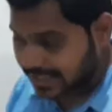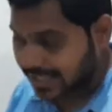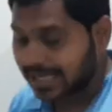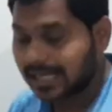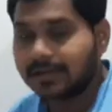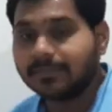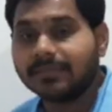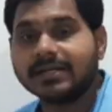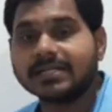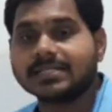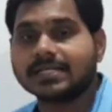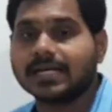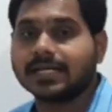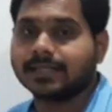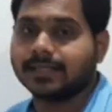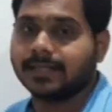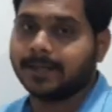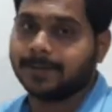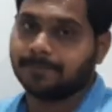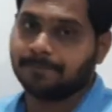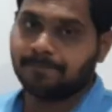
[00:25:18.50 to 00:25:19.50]
elements are
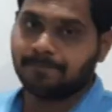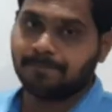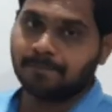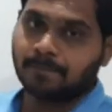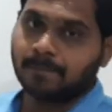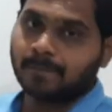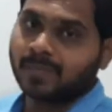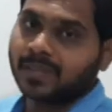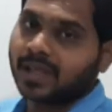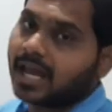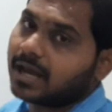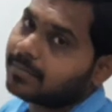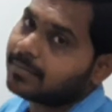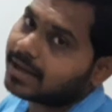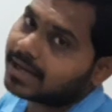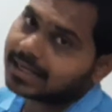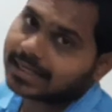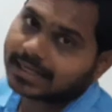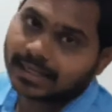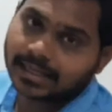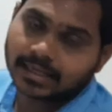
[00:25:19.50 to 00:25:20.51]
there. Am
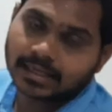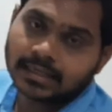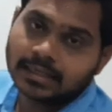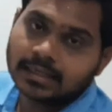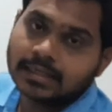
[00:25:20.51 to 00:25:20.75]
I clear?